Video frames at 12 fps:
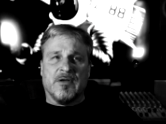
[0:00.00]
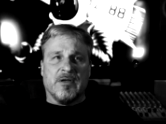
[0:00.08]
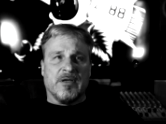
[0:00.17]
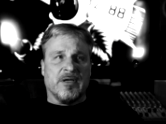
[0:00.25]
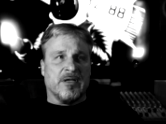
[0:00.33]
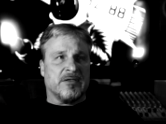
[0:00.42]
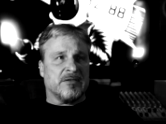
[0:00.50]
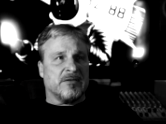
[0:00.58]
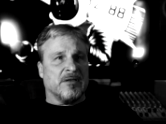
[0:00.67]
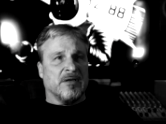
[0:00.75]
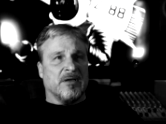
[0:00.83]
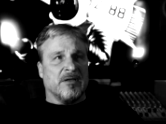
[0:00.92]
It's
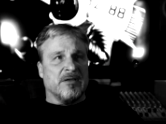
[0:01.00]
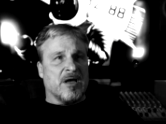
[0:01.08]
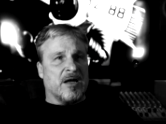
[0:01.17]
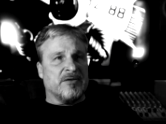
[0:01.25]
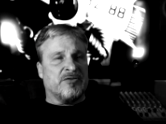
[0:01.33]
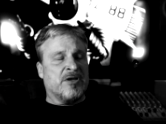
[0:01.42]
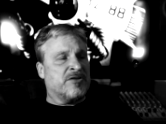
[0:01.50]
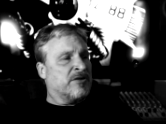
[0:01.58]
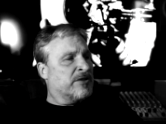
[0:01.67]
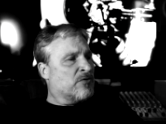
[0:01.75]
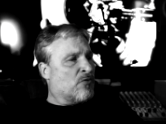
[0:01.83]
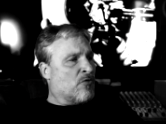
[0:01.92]
not
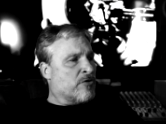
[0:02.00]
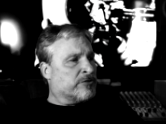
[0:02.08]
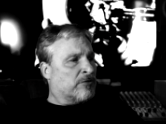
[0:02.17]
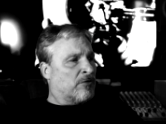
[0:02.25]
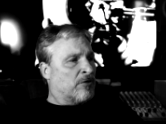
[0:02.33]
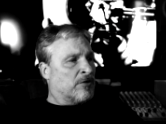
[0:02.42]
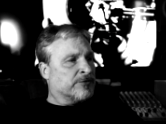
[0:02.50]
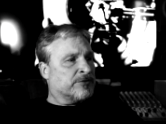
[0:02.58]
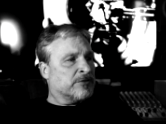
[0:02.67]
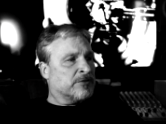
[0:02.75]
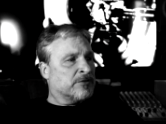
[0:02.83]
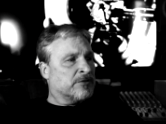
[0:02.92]
digitally
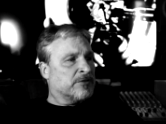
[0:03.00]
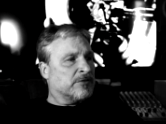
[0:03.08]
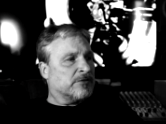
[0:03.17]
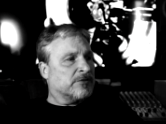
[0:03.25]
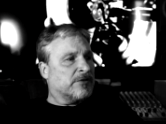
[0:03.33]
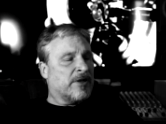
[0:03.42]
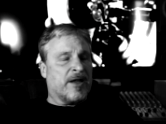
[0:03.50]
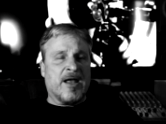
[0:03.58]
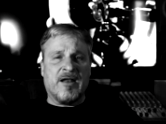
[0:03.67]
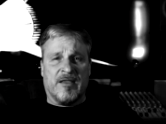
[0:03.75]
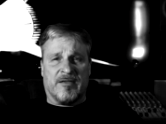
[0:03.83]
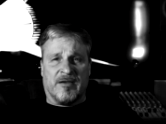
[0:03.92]
altered or
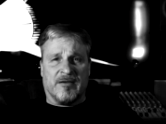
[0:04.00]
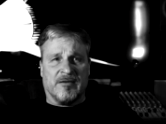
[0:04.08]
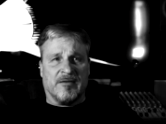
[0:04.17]
anything.